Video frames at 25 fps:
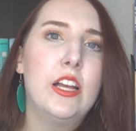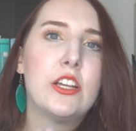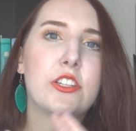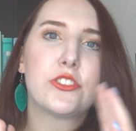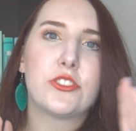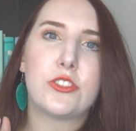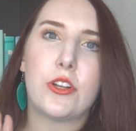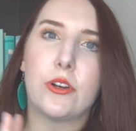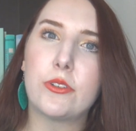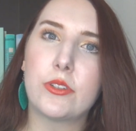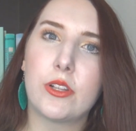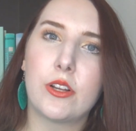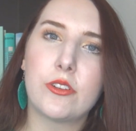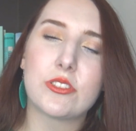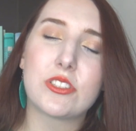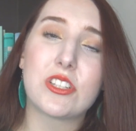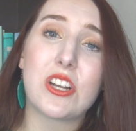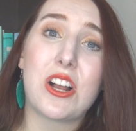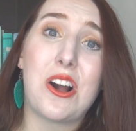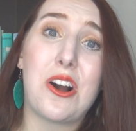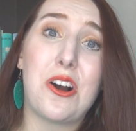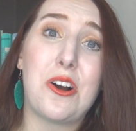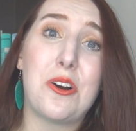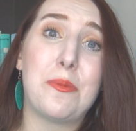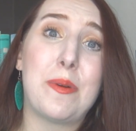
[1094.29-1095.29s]
so close
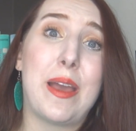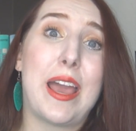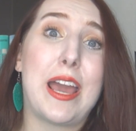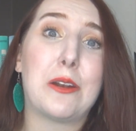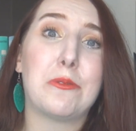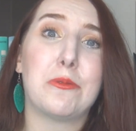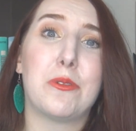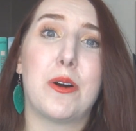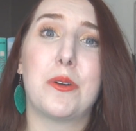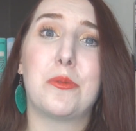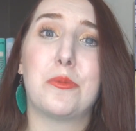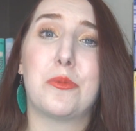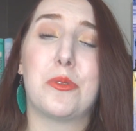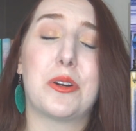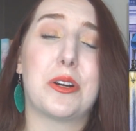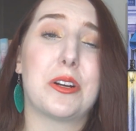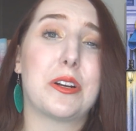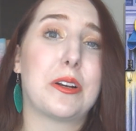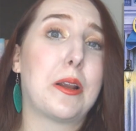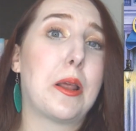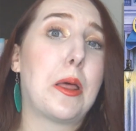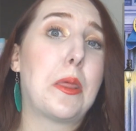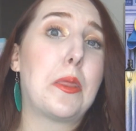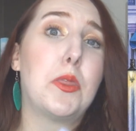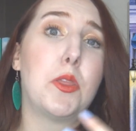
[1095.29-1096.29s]
to home and one
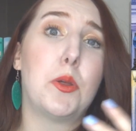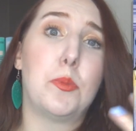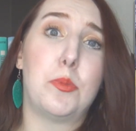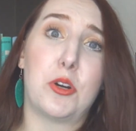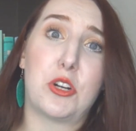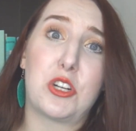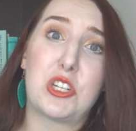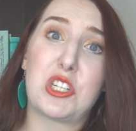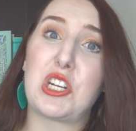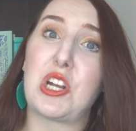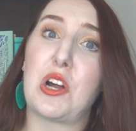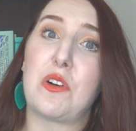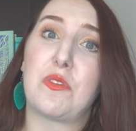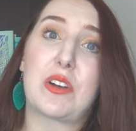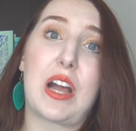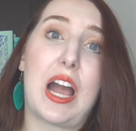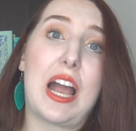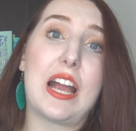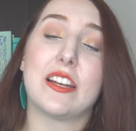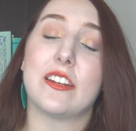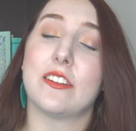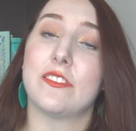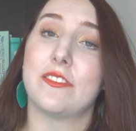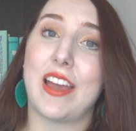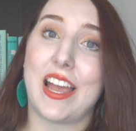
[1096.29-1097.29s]
where the bookshelf
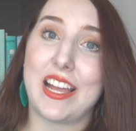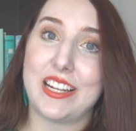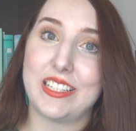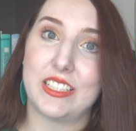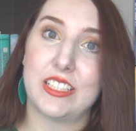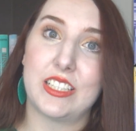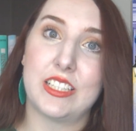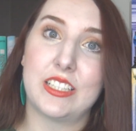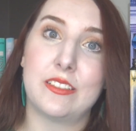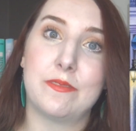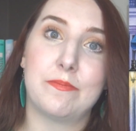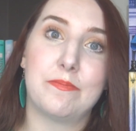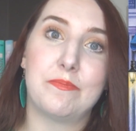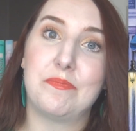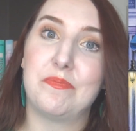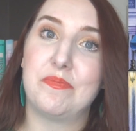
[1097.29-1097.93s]
kind of ended